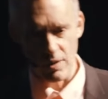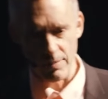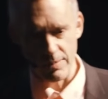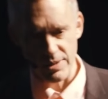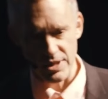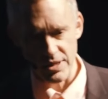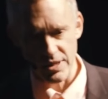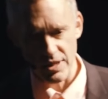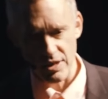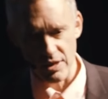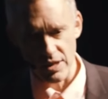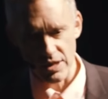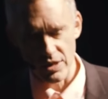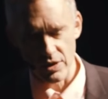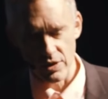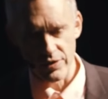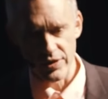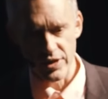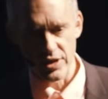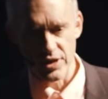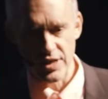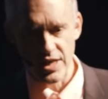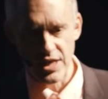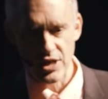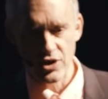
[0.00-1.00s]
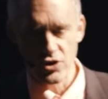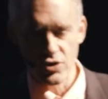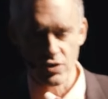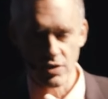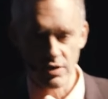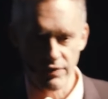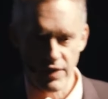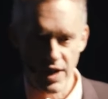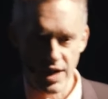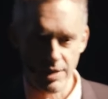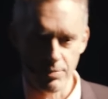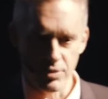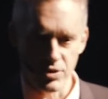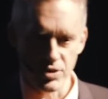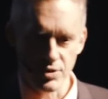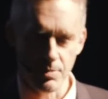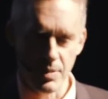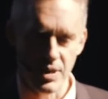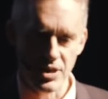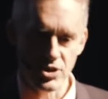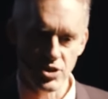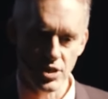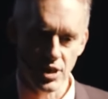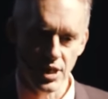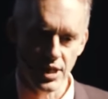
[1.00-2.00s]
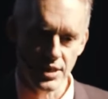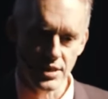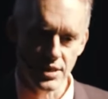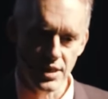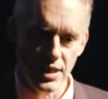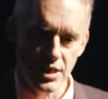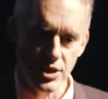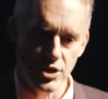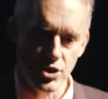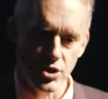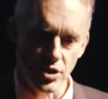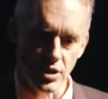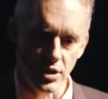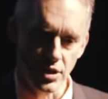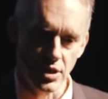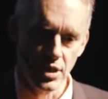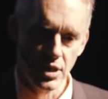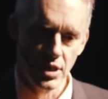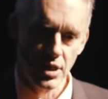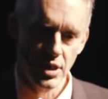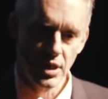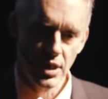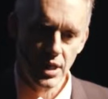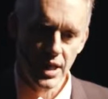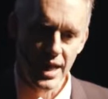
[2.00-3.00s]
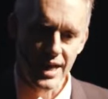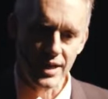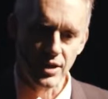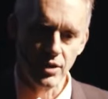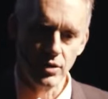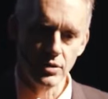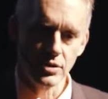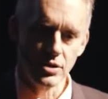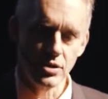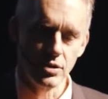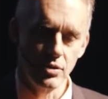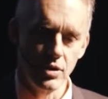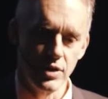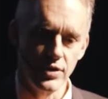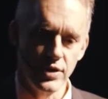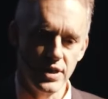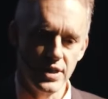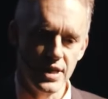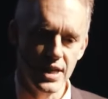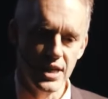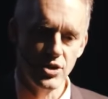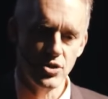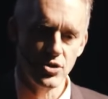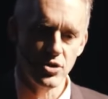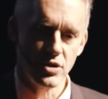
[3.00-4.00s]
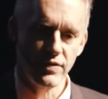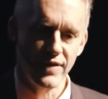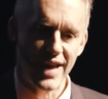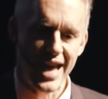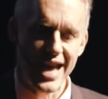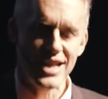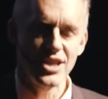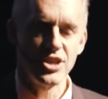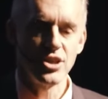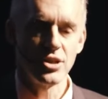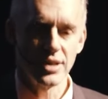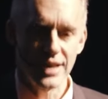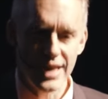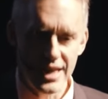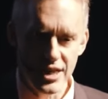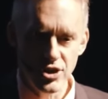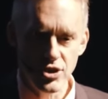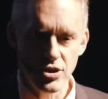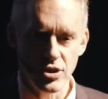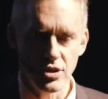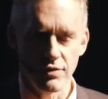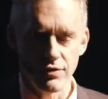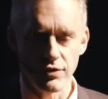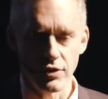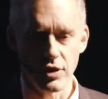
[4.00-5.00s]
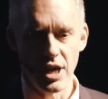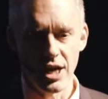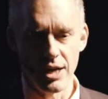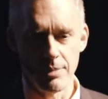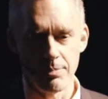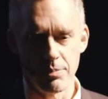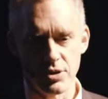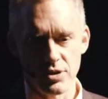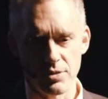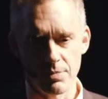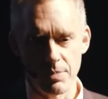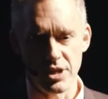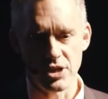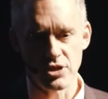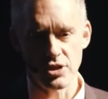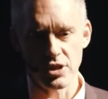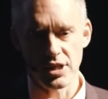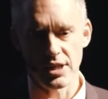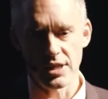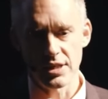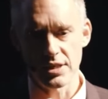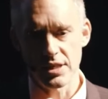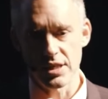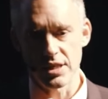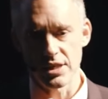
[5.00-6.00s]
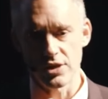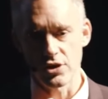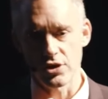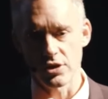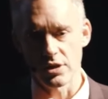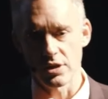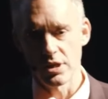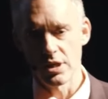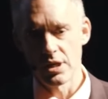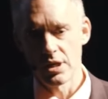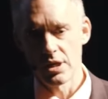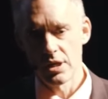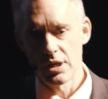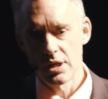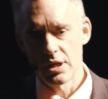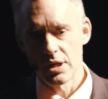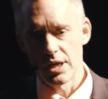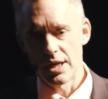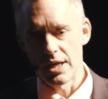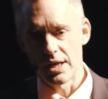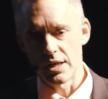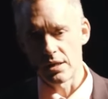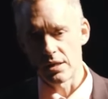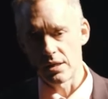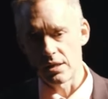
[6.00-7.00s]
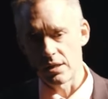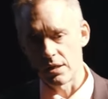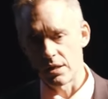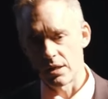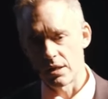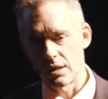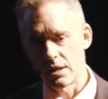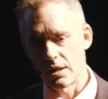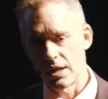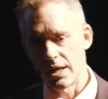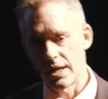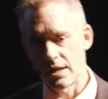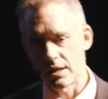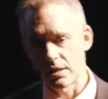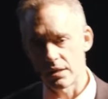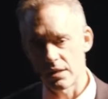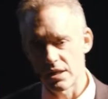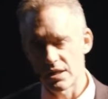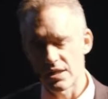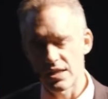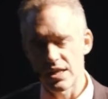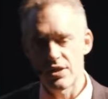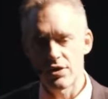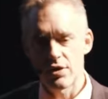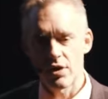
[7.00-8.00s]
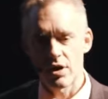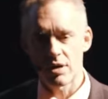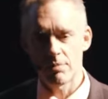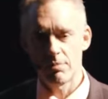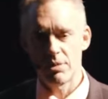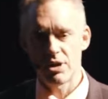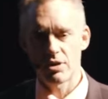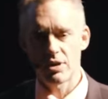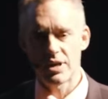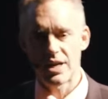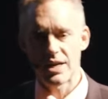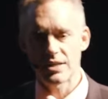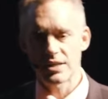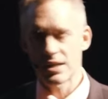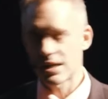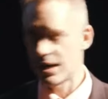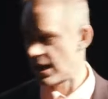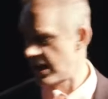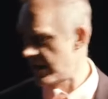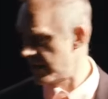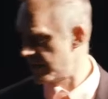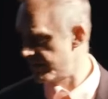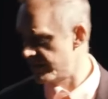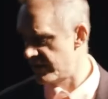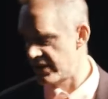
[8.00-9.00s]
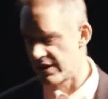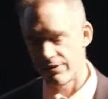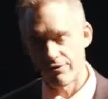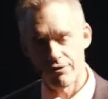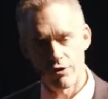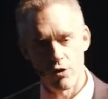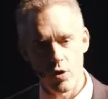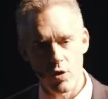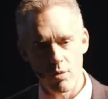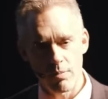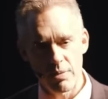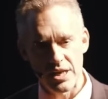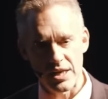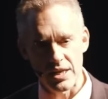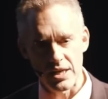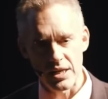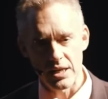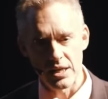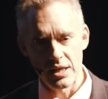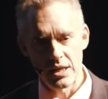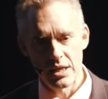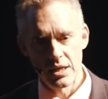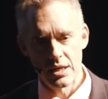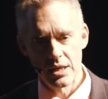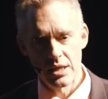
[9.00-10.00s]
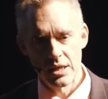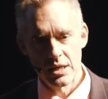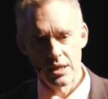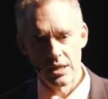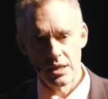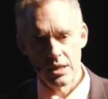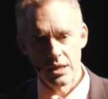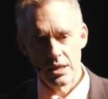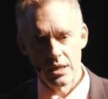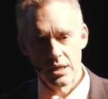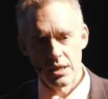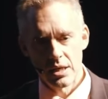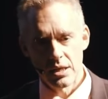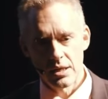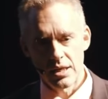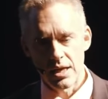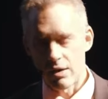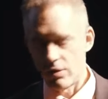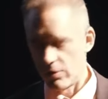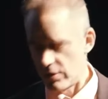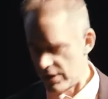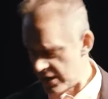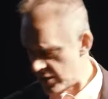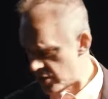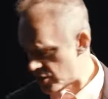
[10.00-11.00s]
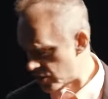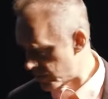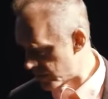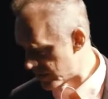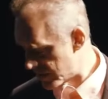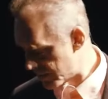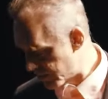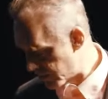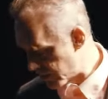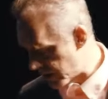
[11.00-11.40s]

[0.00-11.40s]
commentary on the danger of hyperspecialization, and also on the danger of adulation for hyperspecialization, and because he thought about it as a kind of deformity. Now Nietzsche was